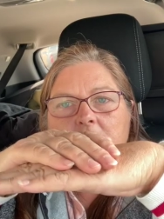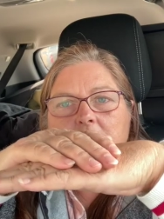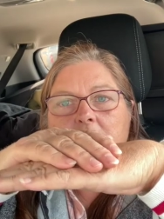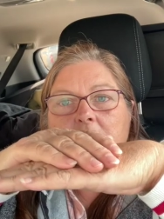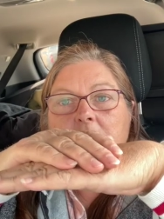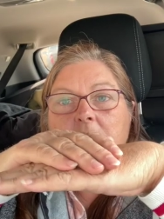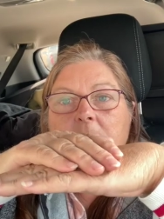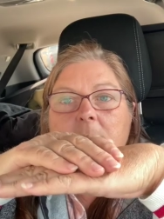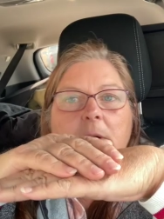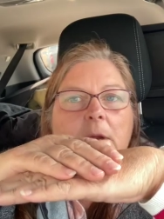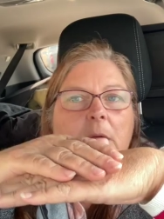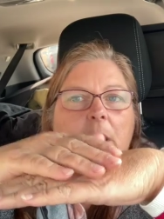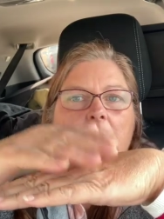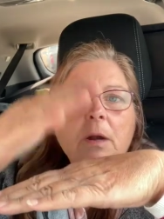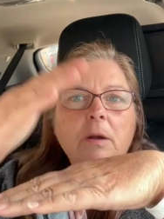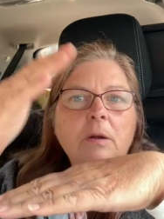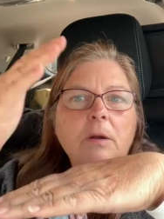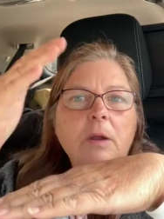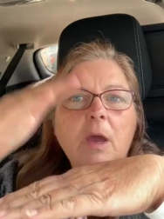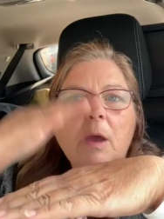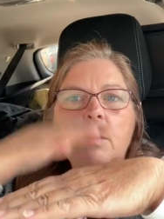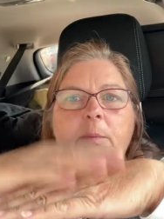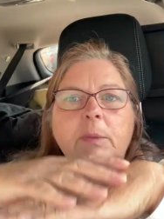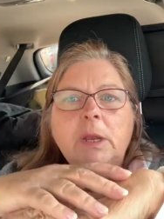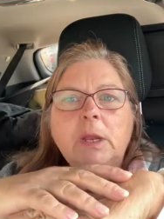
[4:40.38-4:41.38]
layer and I don't know
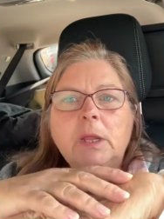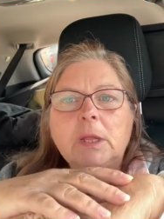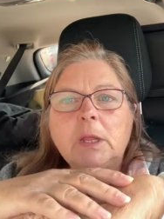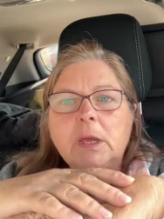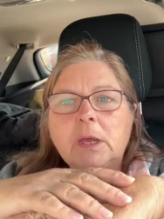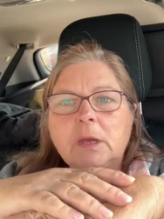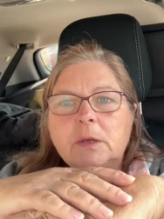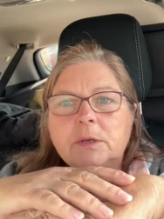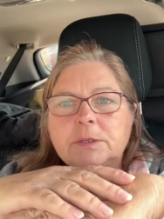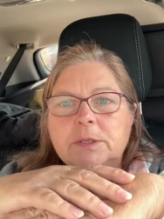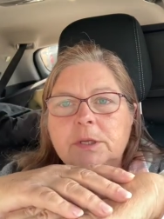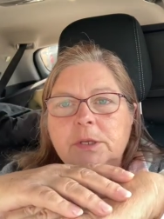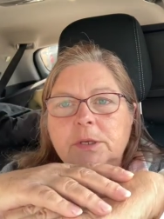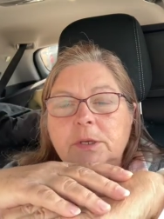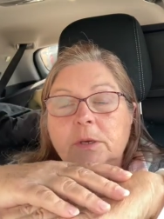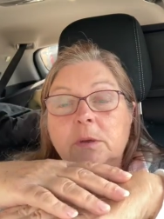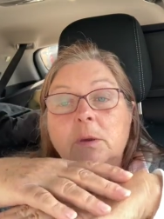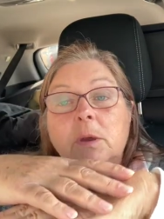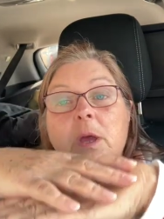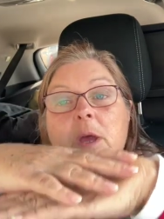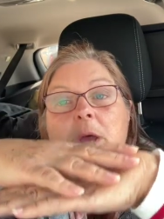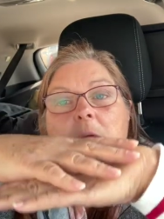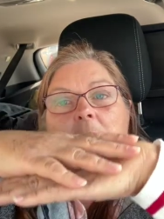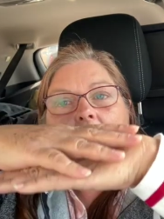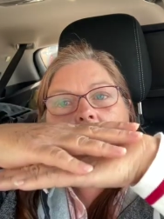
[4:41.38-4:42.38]
how many layers they do
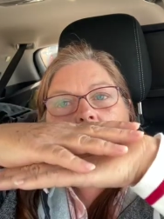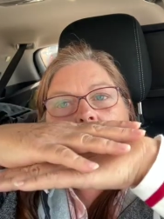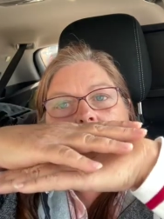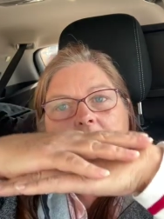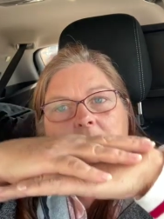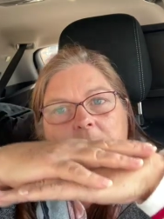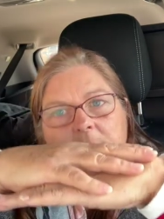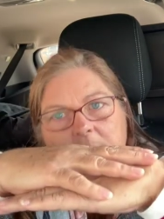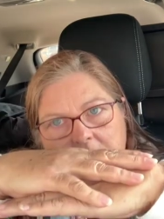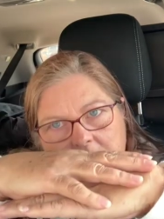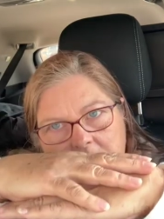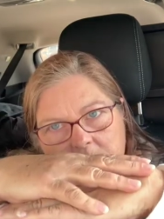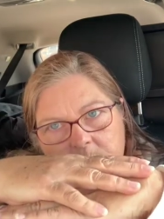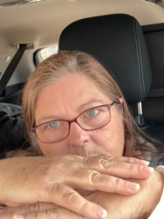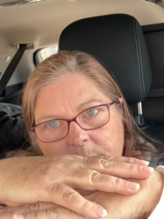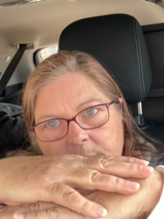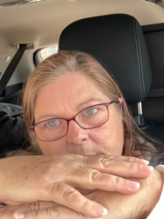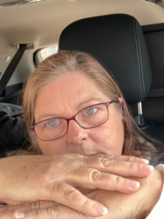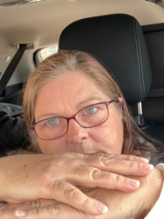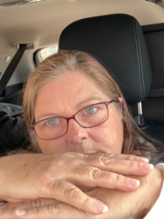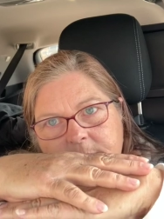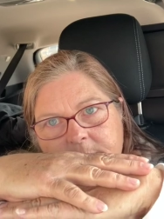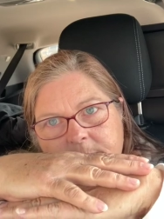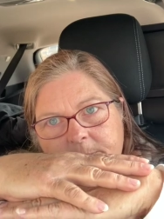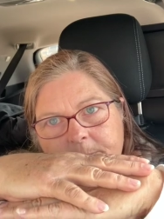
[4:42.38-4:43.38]
and then they
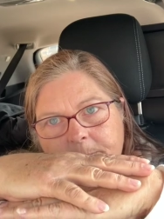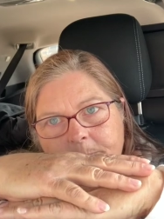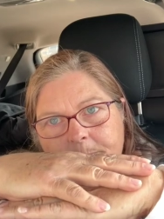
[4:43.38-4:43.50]
compress it.